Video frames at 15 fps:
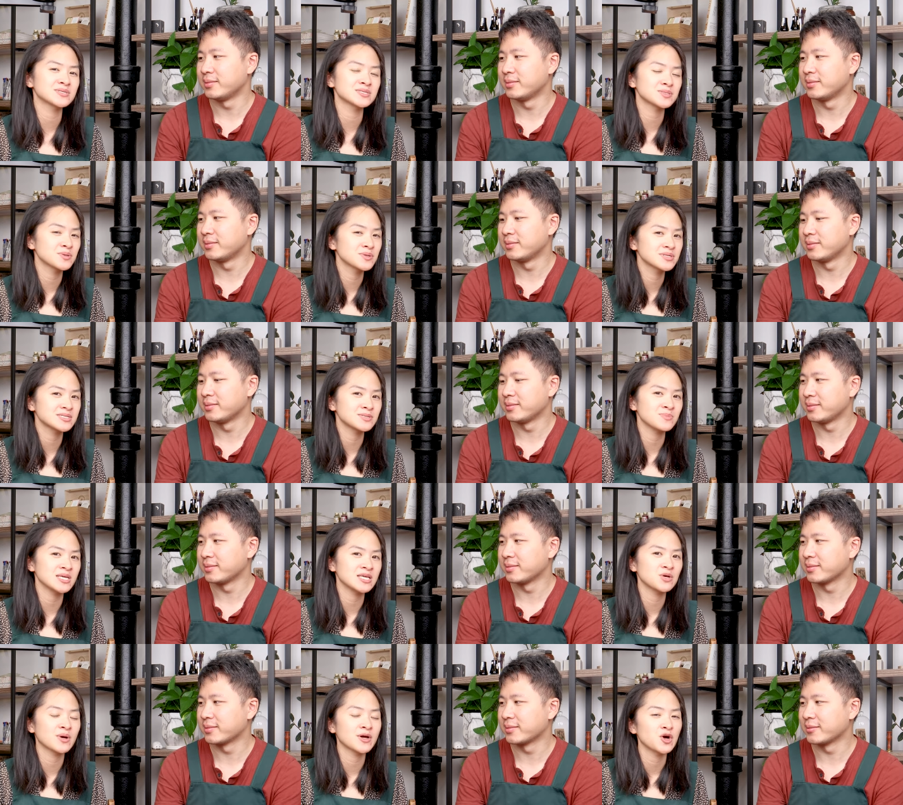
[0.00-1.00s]
Speaker 1: was so good to
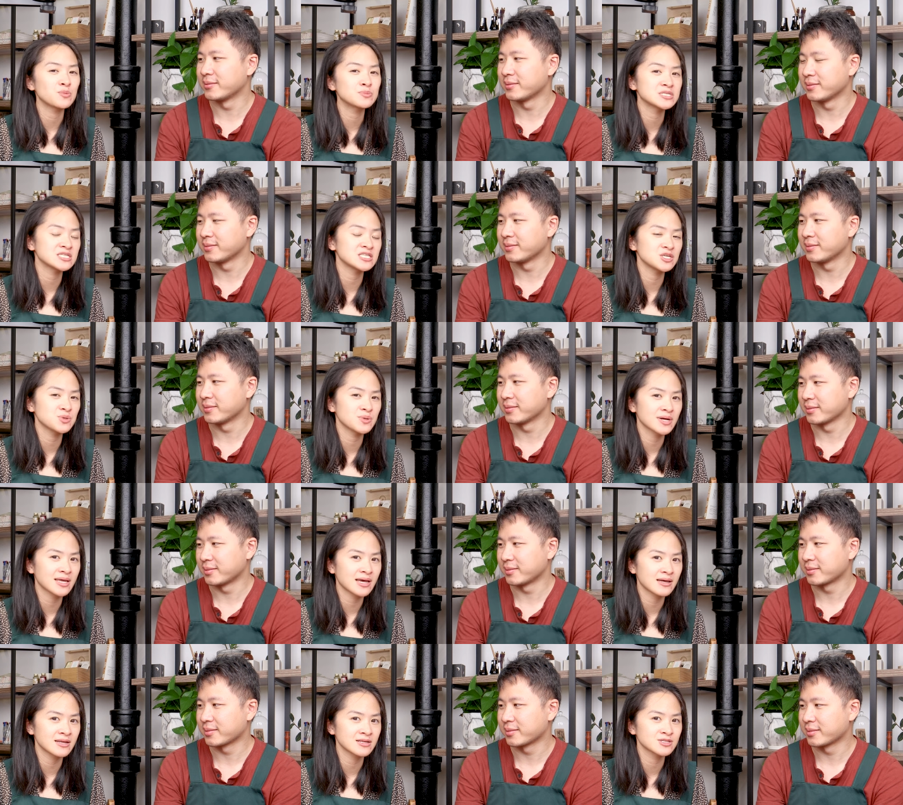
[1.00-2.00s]
meet you. I hope to see you
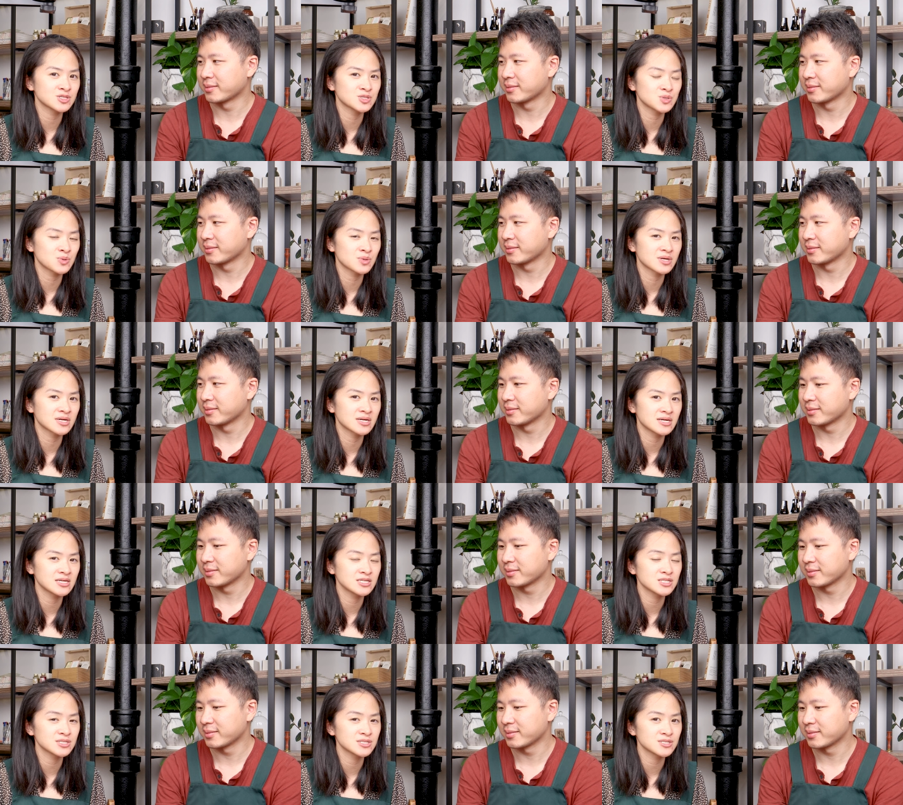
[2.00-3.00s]
again in
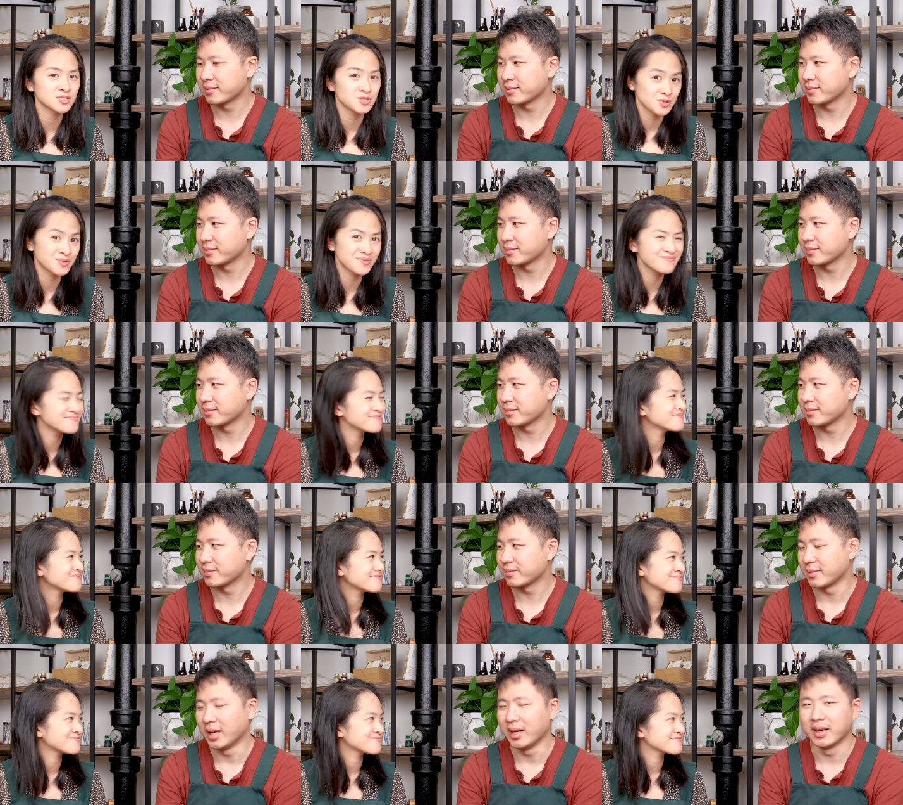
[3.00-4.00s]
store soon.
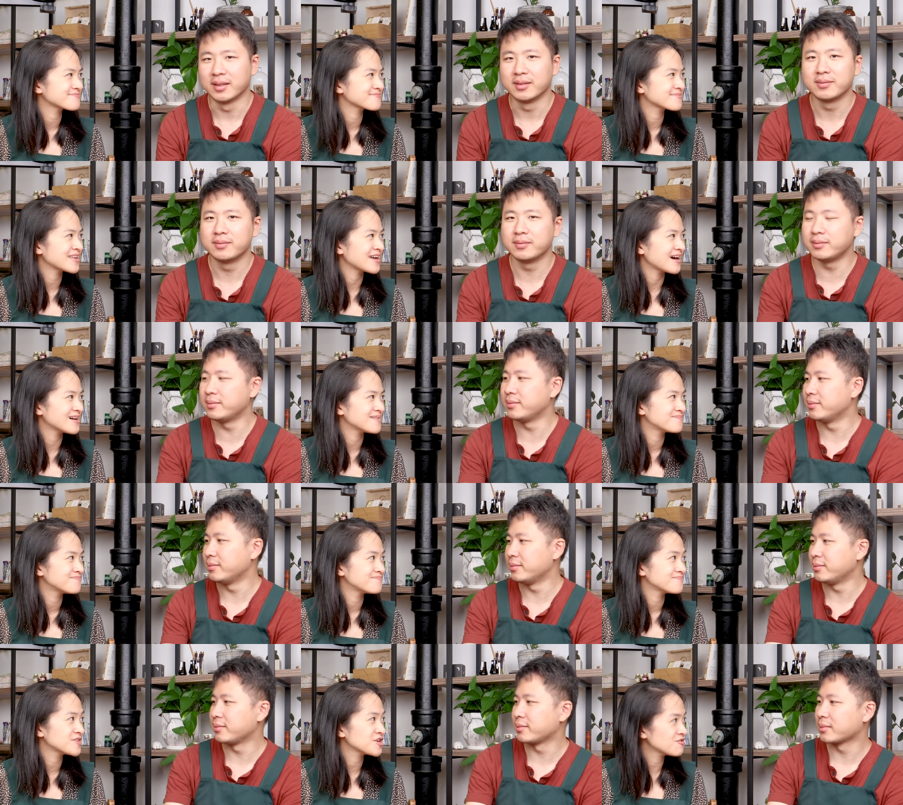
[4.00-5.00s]
Yeah. yeah.
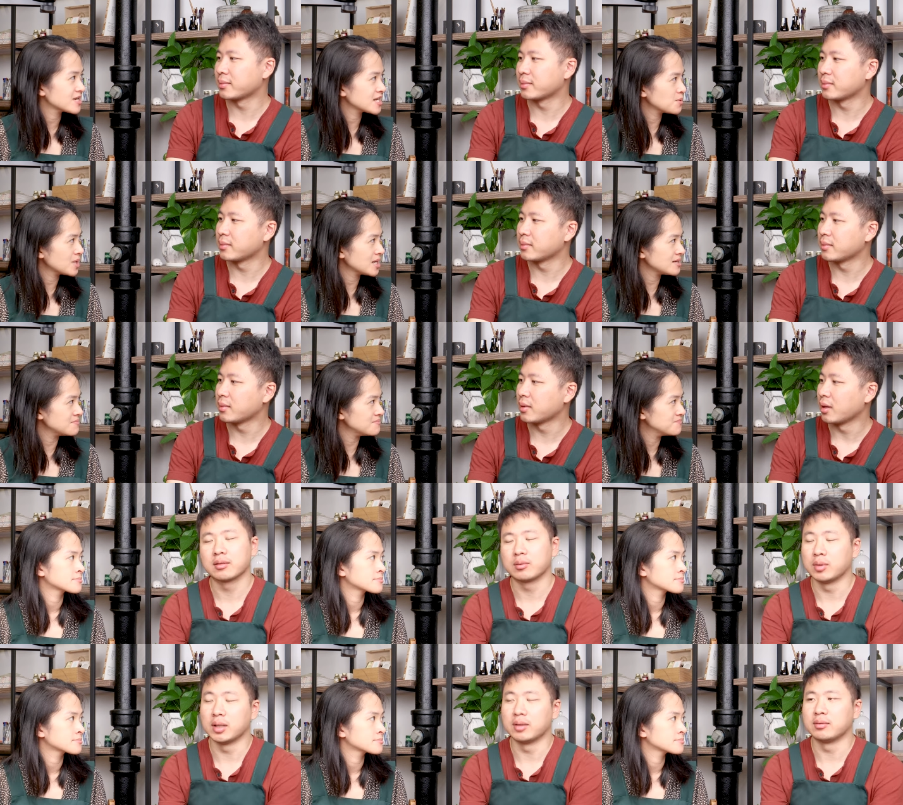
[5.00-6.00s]
Do you have anyone?
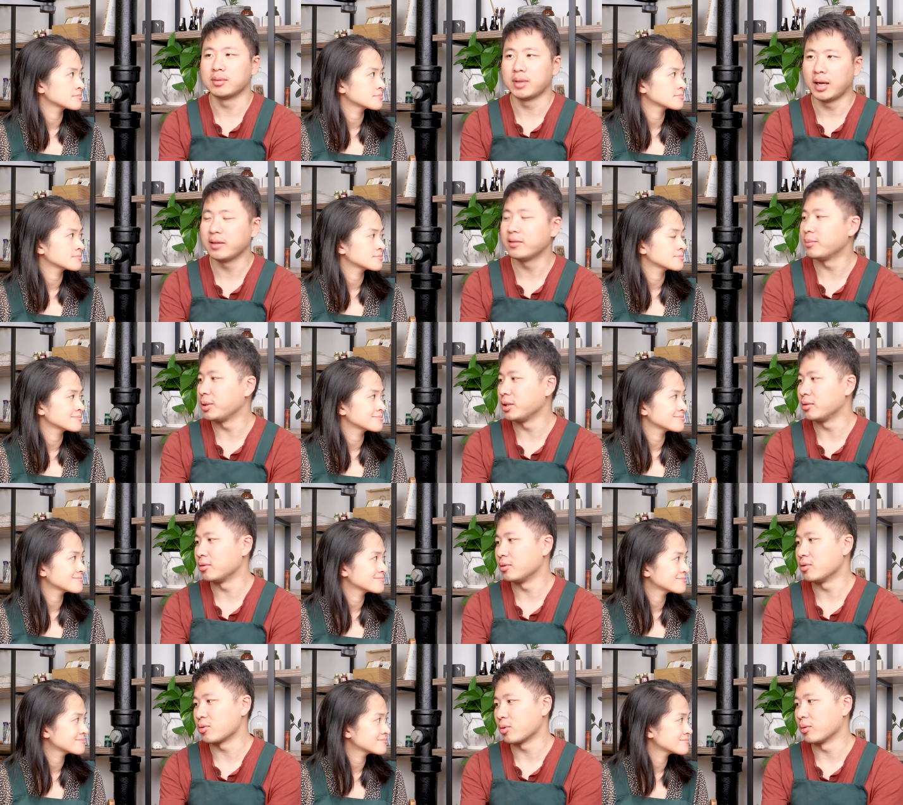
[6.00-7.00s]
Speaker 2: Well, I haven't been
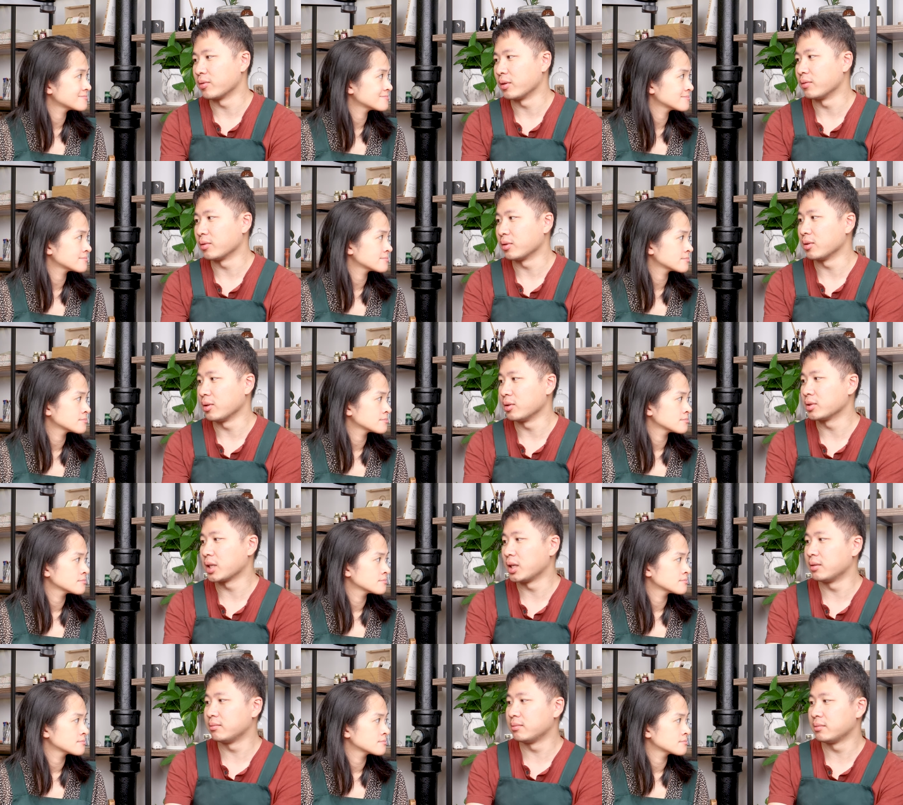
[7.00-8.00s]
to the storefront for a long
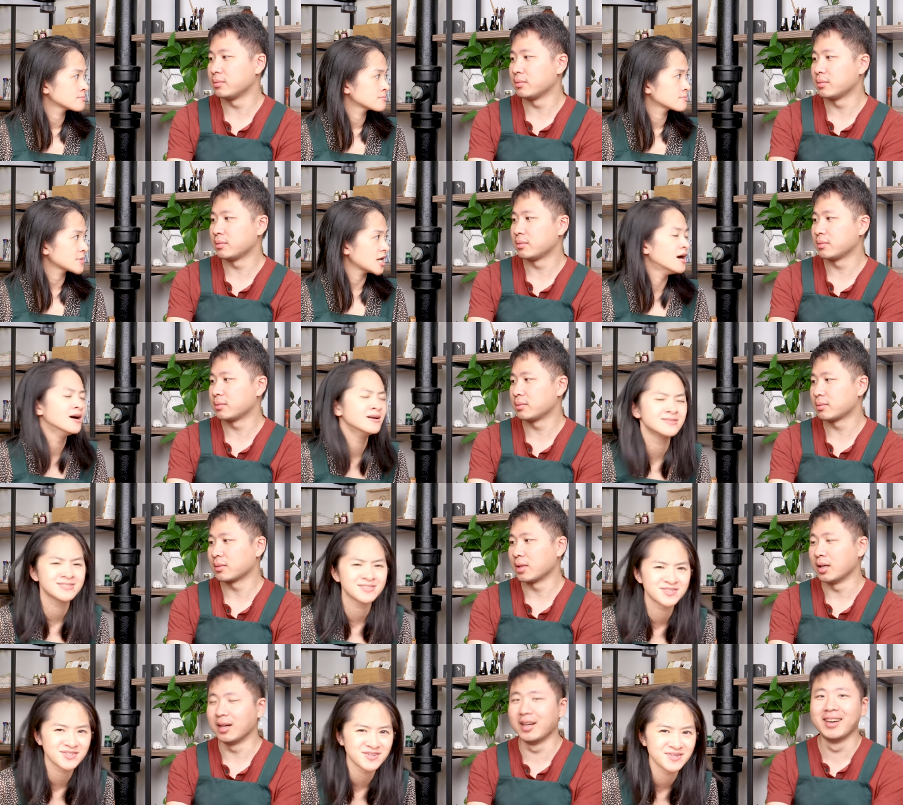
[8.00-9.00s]
time.
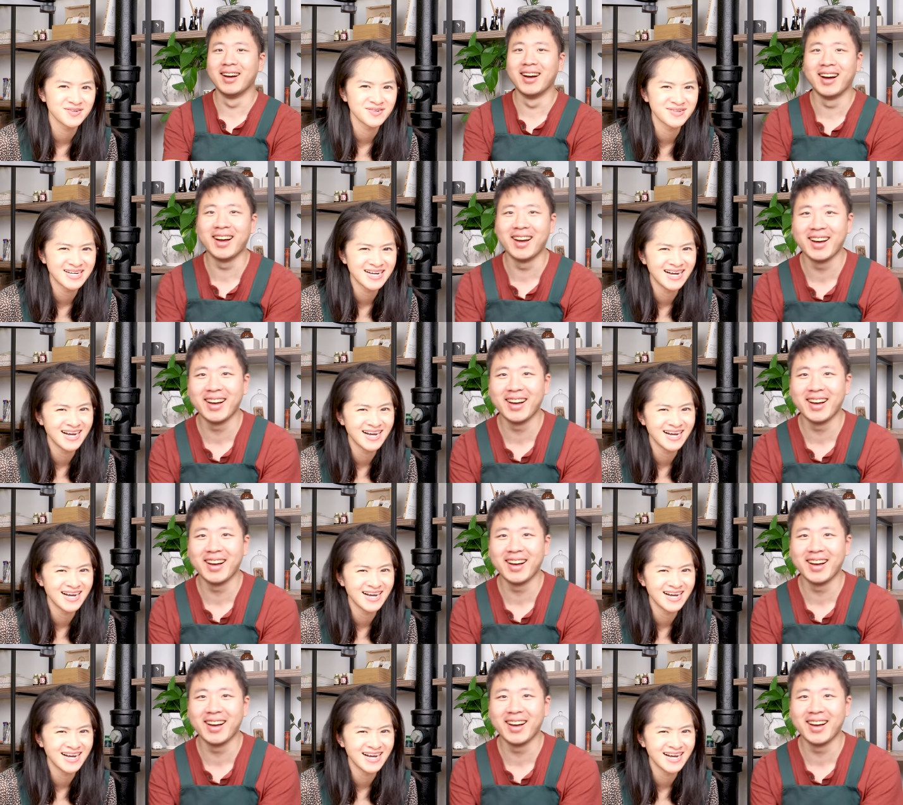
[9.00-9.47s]
Yeah.